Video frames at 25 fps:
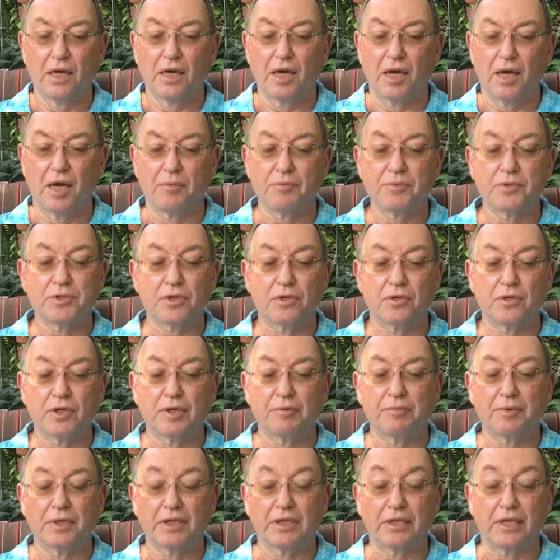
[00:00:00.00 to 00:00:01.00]

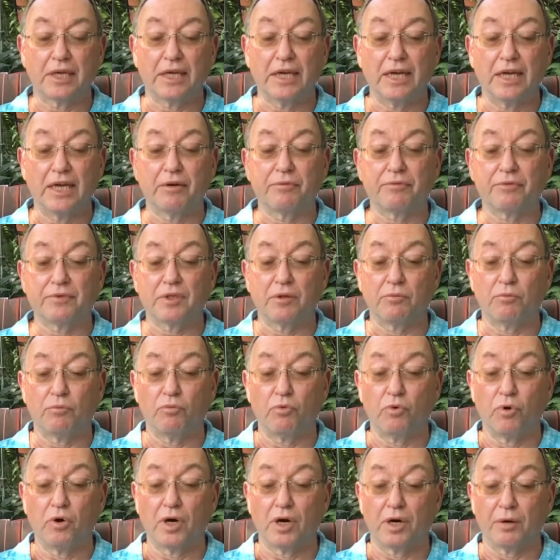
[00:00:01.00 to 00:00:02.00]
absorbing the gift of
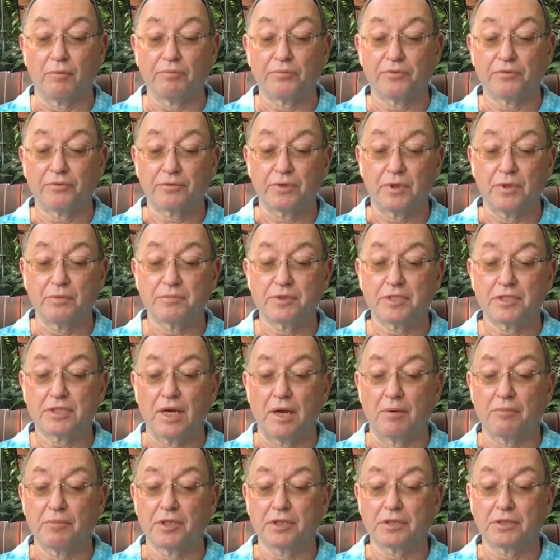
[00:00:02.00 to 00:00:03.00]
warmth from
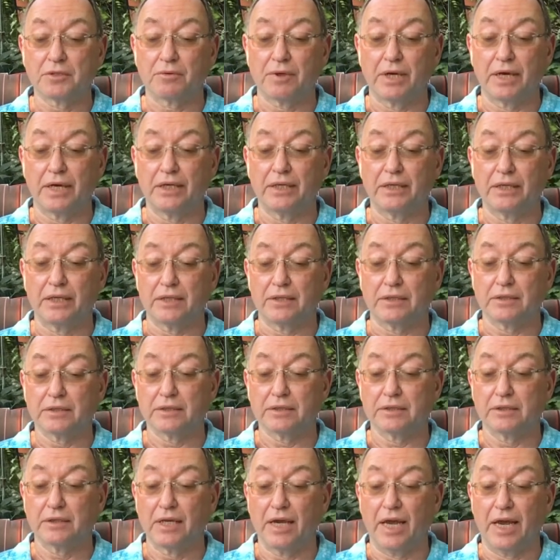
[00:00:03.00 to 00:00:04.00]
summer's
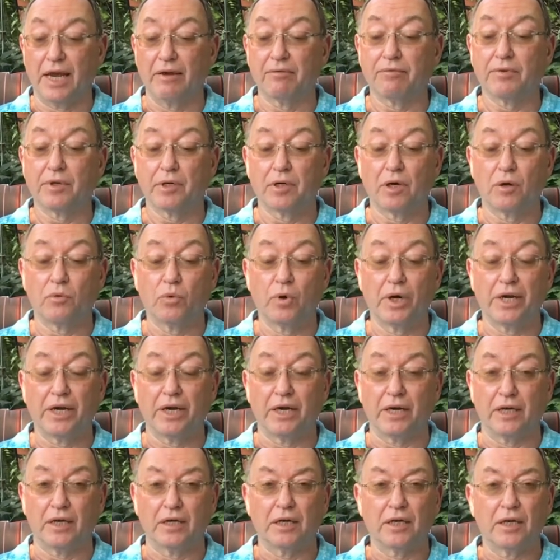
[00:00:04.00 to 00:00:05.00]
radiance, ever
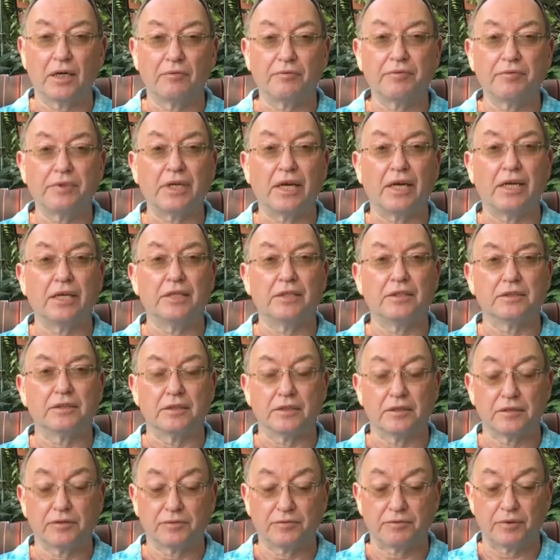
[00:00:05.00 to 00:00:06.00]
aware of
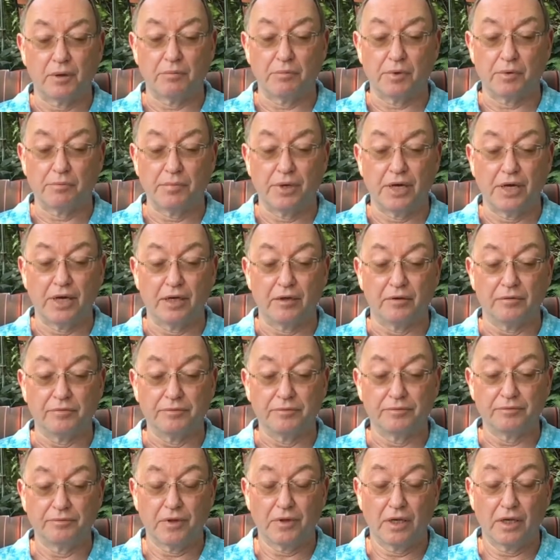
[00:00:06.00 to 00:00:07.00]
dangers from above.
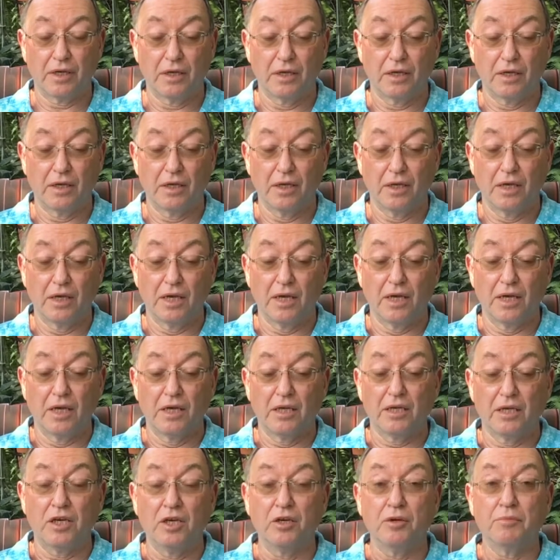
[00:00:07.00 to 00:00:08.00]

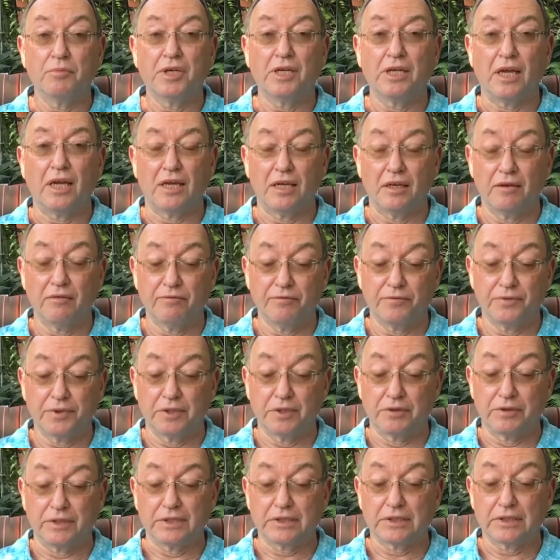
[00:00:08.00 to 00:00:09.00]
Human
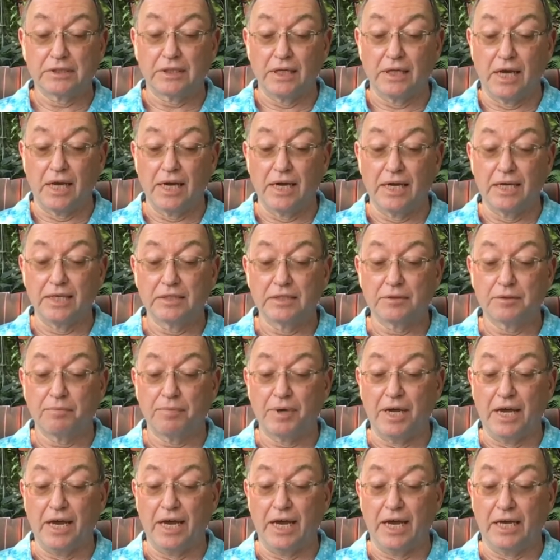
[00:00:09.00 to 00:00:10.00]
influence glides
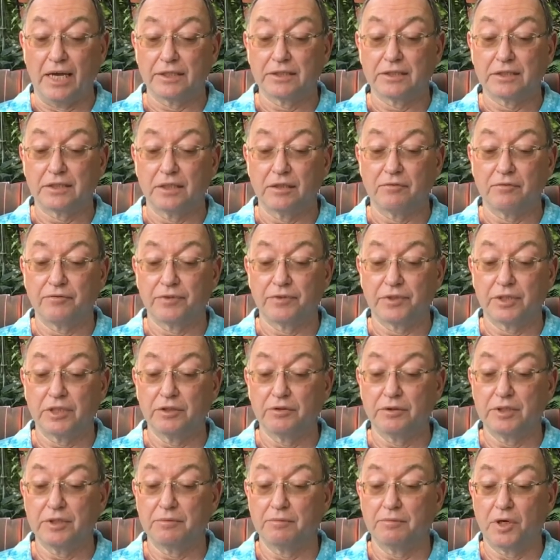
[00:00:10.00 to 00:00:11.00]
past in
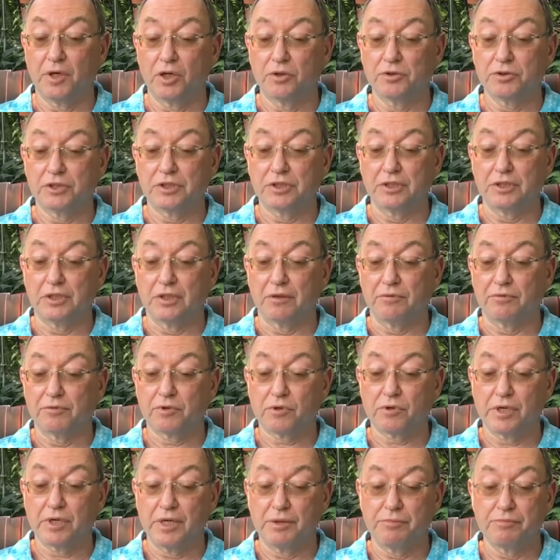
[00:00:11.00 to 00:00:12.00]
fluid motion of
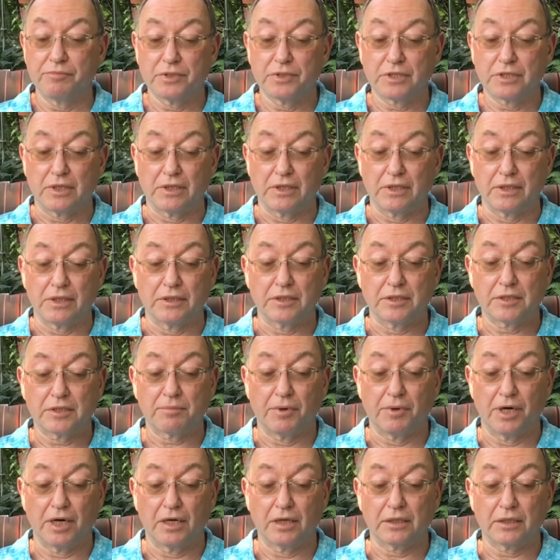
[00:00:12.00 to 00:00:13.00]
crimson and
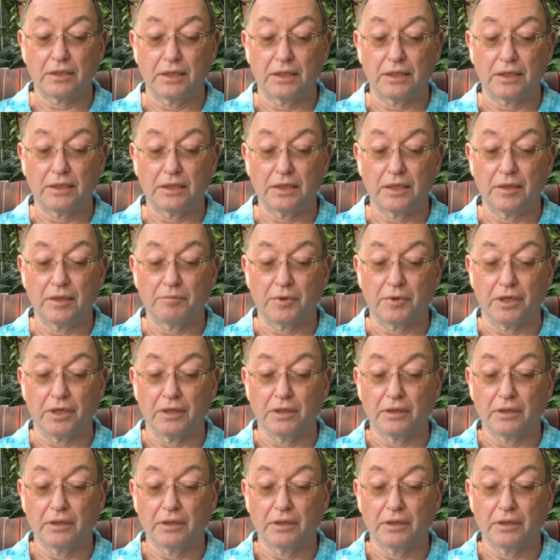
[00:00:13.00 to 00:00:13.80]
sparkling glimmer,